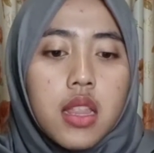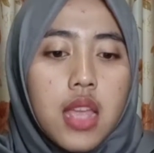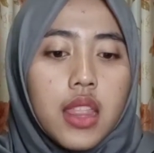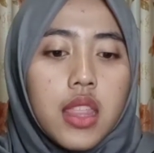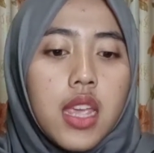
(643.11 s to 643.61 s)

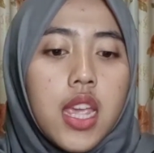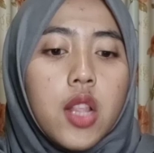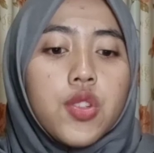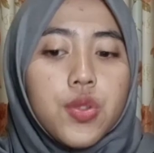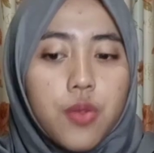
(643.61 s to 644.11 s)
that
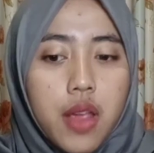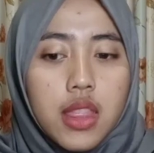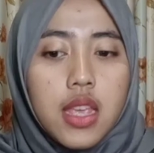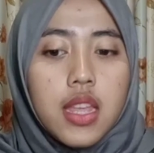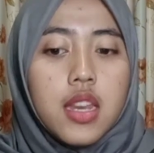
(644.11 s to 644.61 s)

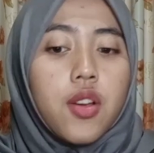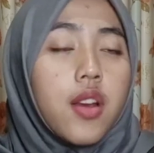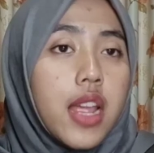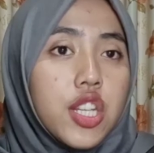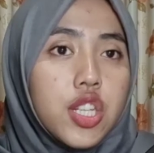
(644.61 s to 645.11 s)
illustrate the
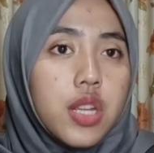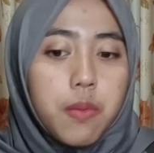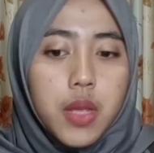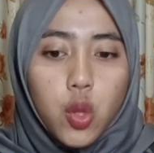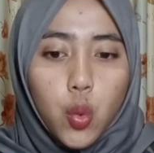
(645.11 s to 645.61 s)

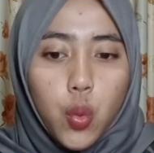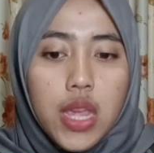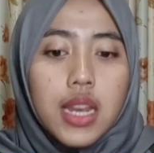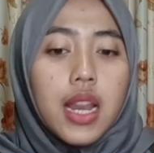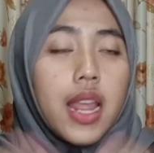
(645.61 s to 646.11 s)
connection
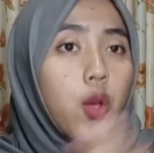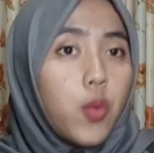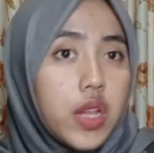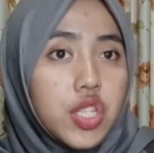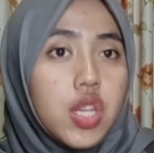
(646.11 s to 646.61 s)
between
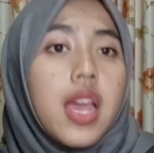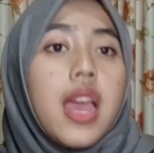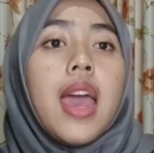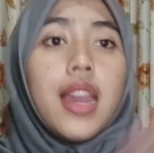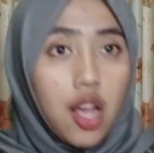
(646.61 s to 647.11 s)
language
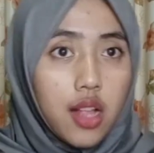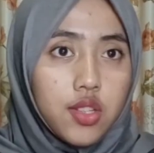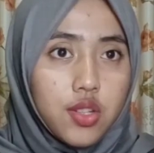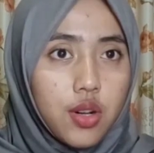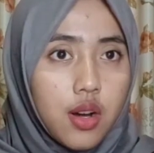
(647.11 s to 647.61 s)
and
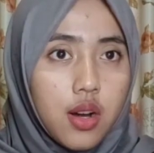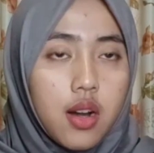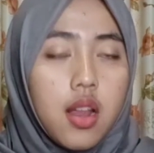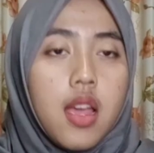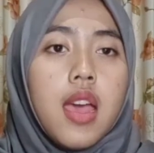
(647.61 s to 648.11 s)
culture.
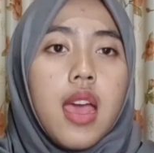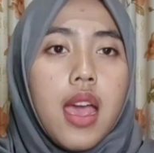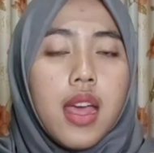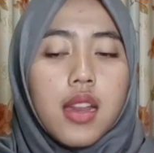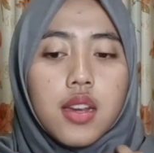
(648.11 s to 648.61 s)

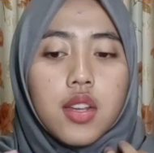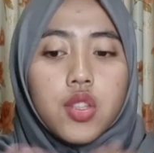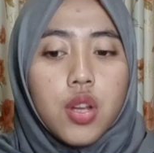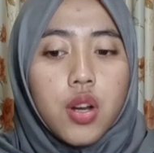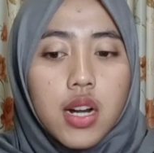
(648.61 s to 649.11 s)

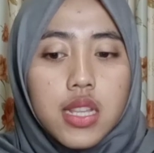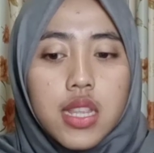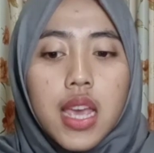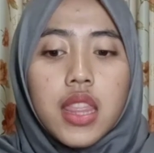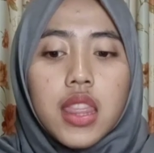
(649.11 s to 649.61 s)
And third,
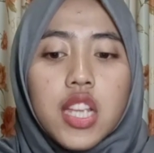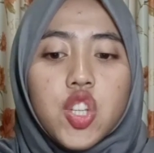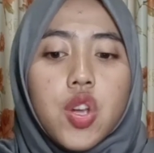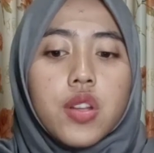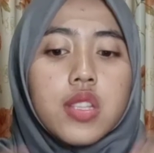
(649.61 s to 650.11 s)

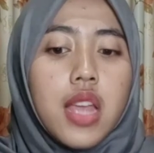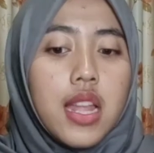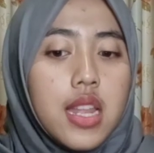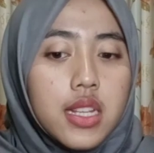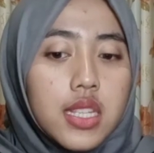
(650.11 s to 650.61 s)
teach your
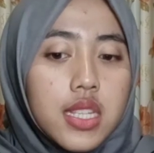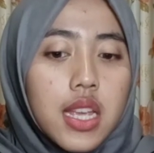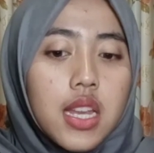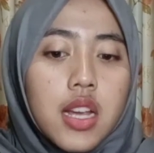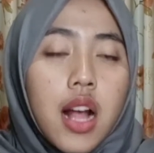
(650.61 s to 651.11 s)
students
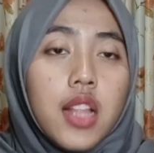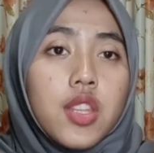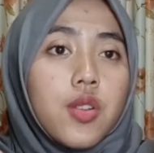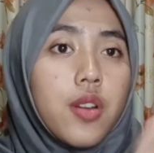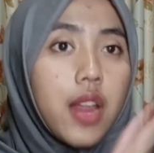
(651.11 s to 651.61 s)
the
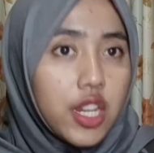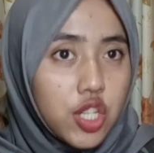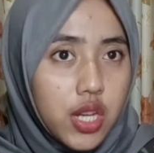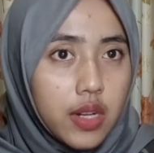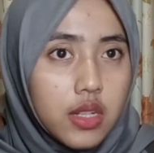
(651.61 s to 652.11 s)
cultural
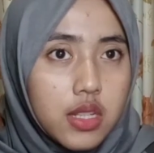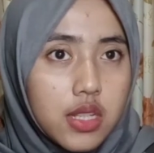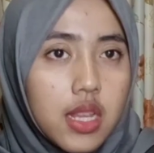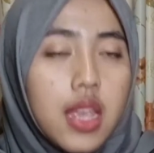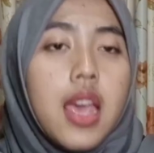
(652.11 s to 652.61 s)

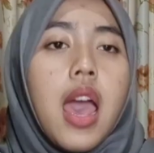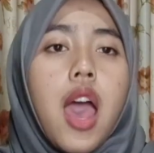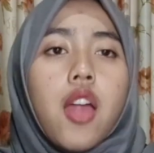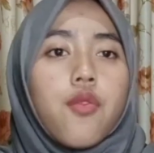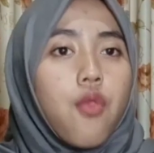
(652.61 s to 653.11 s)
connections.
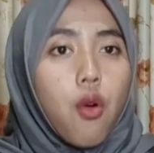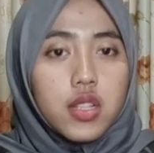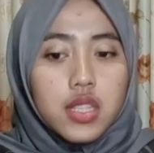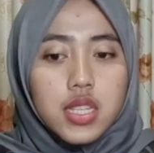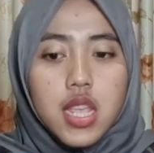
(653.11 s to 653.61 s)
And
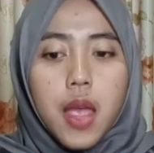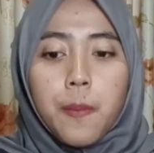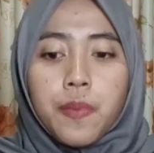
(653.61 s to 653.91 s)
fourth,